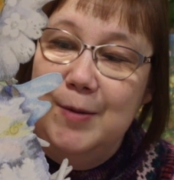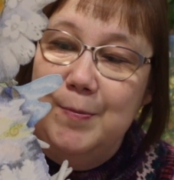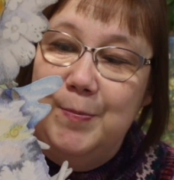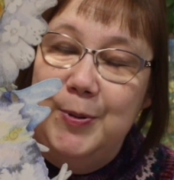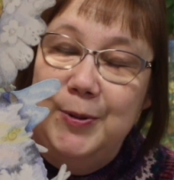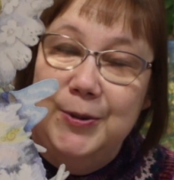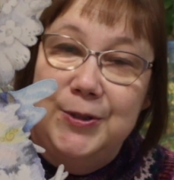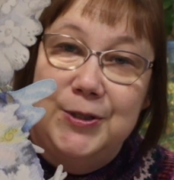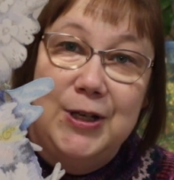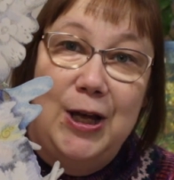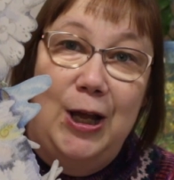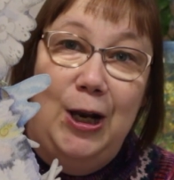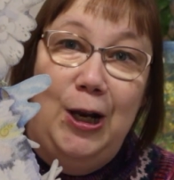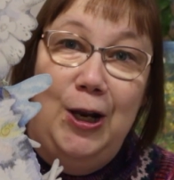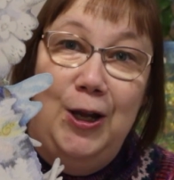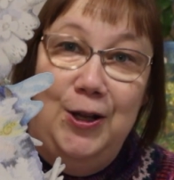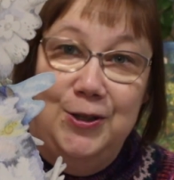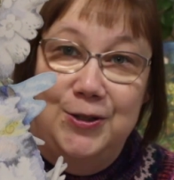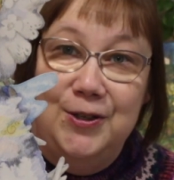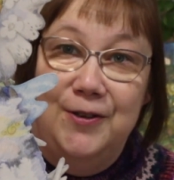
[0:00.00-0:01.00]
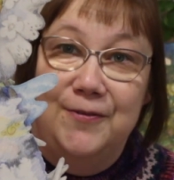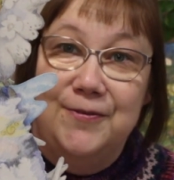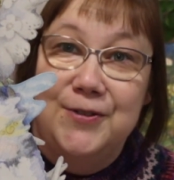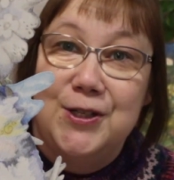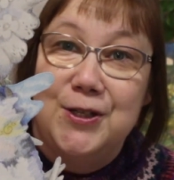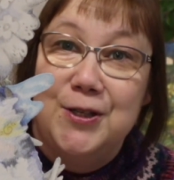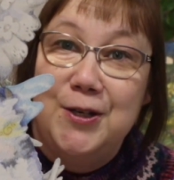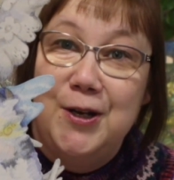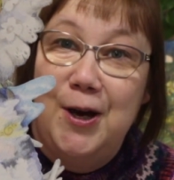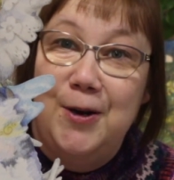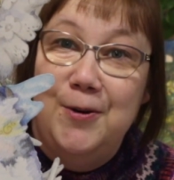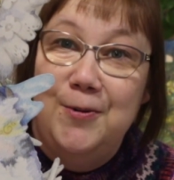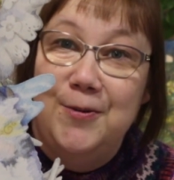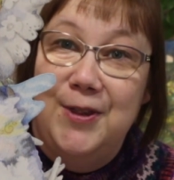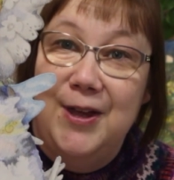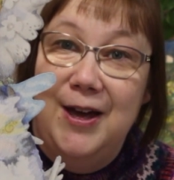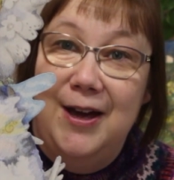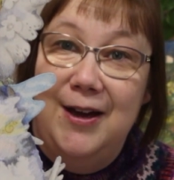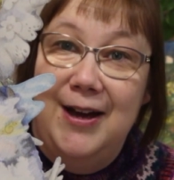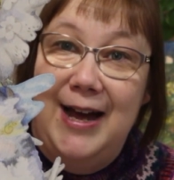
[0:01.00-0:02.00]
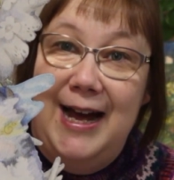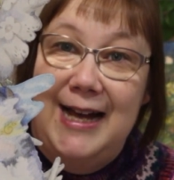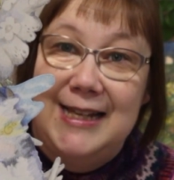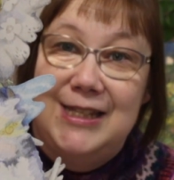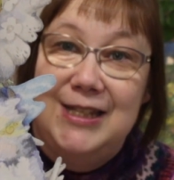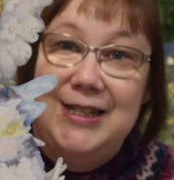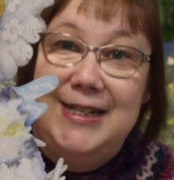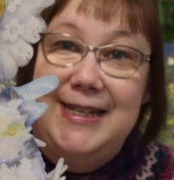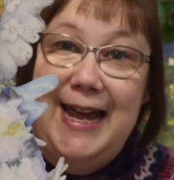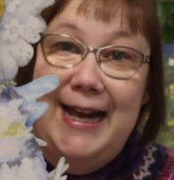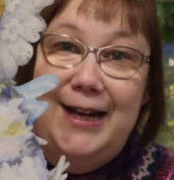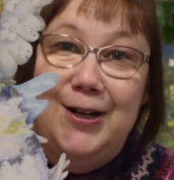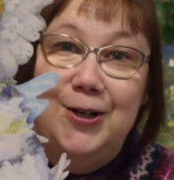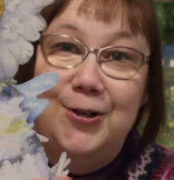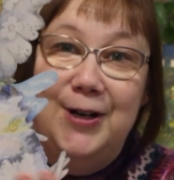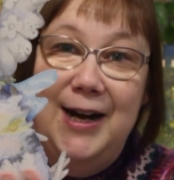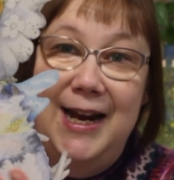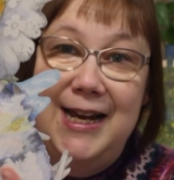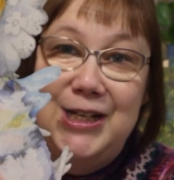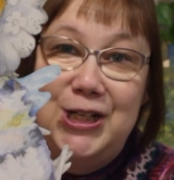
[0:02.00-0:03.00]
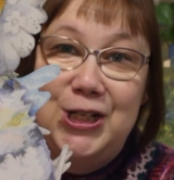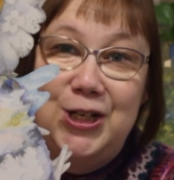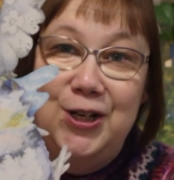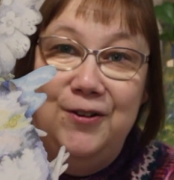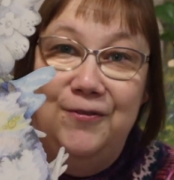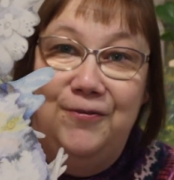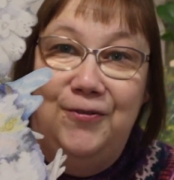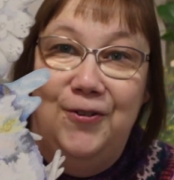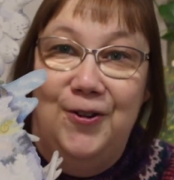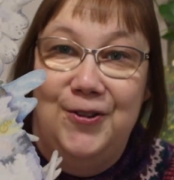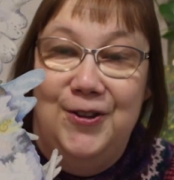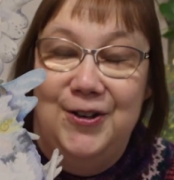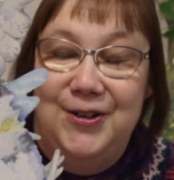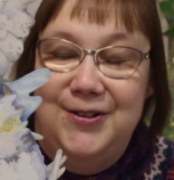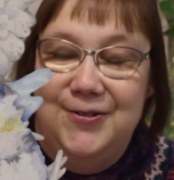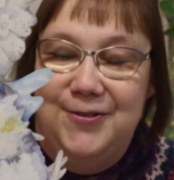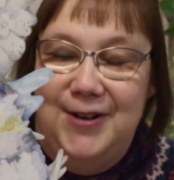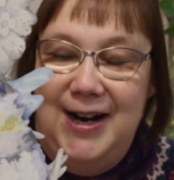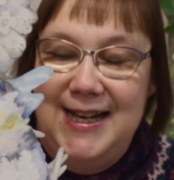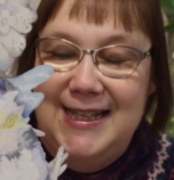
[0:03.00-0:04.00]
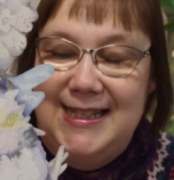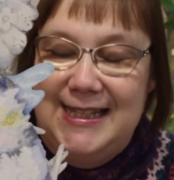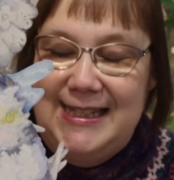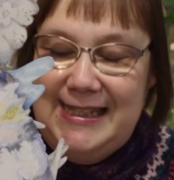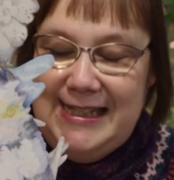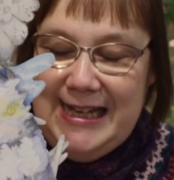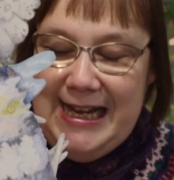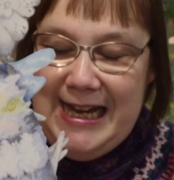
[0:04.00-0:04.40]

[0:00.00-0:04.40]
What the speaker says: put a lot of snow there as a decoration for the dress.